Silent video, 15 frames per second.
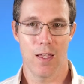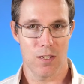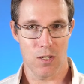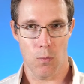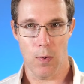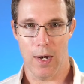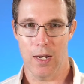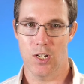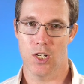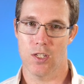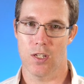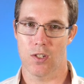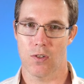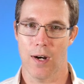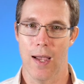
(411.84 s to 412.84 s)
So what I
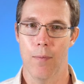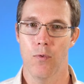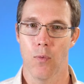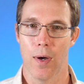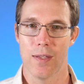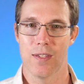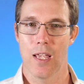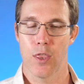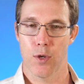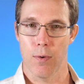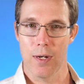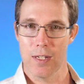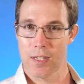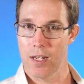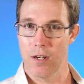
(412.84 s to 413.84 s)
just described was a
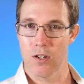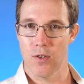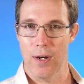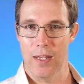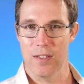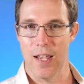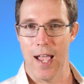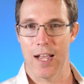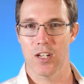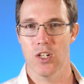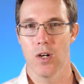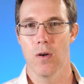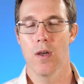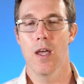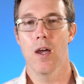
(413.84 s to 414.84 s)
3DSecure
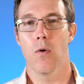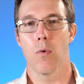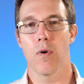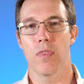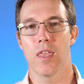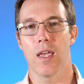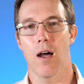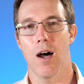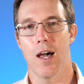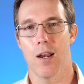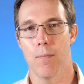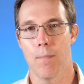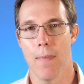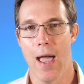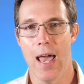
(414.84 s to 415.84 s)
transaction where the
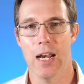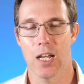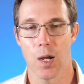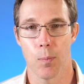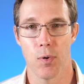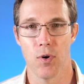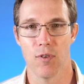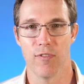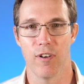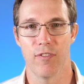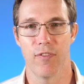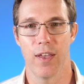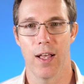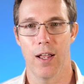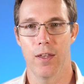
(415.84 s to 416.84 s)
automatic approval
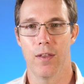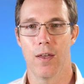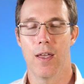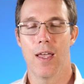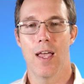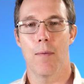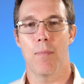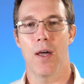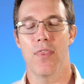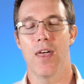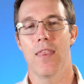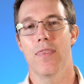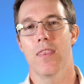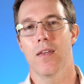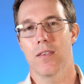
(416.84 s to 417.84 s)
failed, but
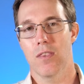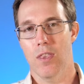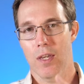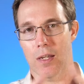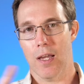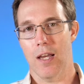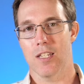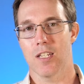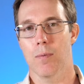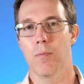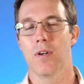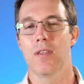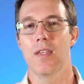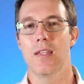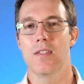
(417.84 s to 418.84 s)
then the
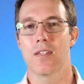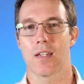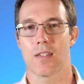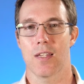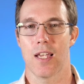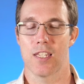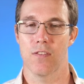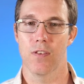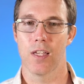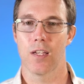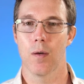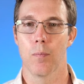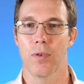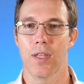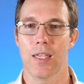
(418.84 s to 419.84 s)
customer did successfully
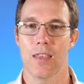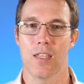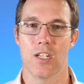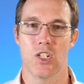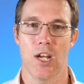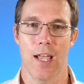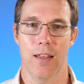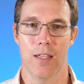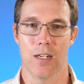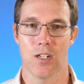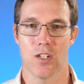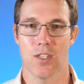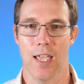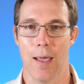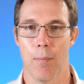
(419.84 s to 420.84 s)
complete the
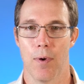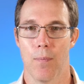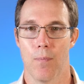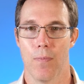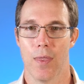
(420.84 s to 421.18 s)
challenge step.